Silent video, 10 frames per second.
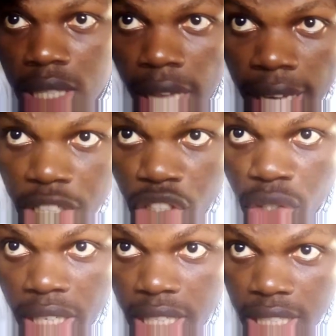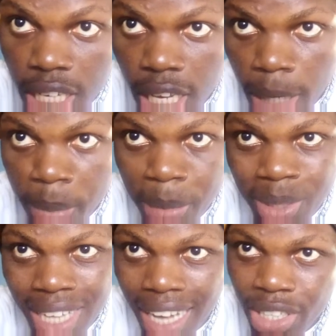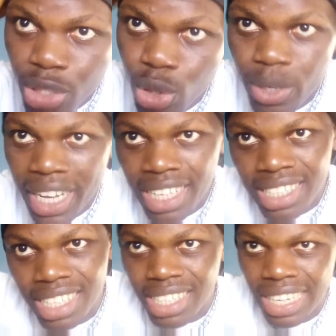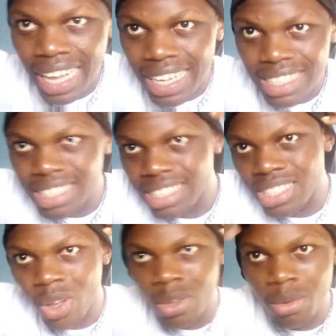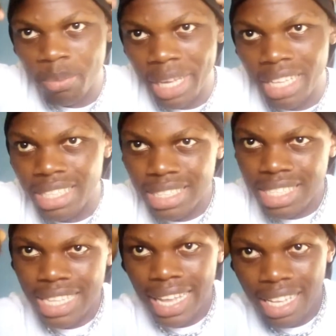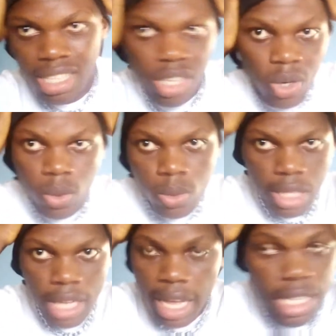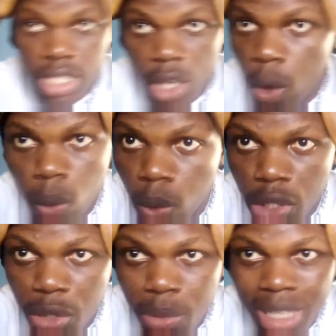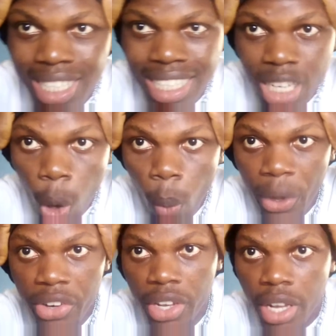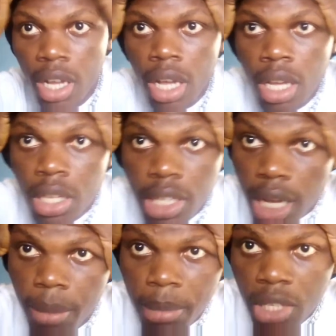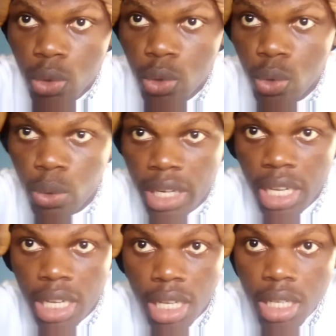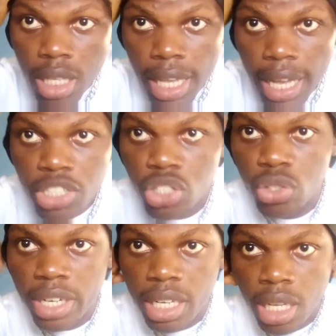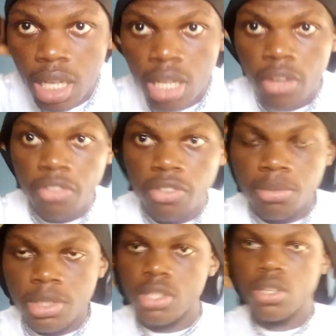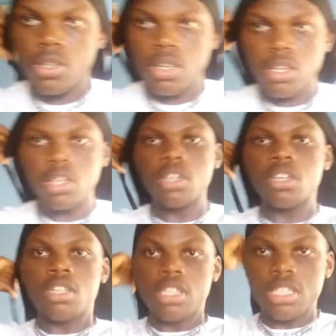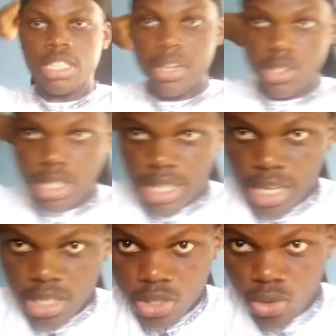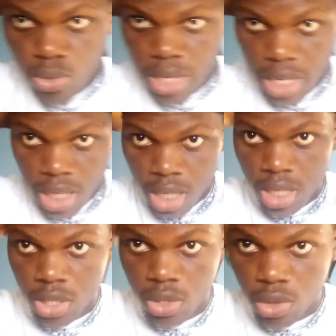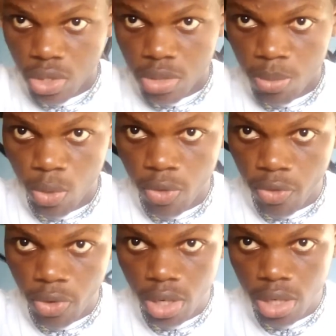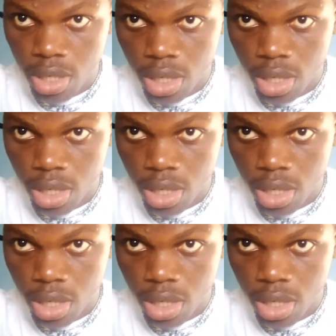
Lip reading: line is straight, because a lot of people tying the durags, the lines all bent, slant. No, guys, no, you'll be looking all weird. You gotta make your durag line straight. For me, so this is how to tie the durag. You just move front.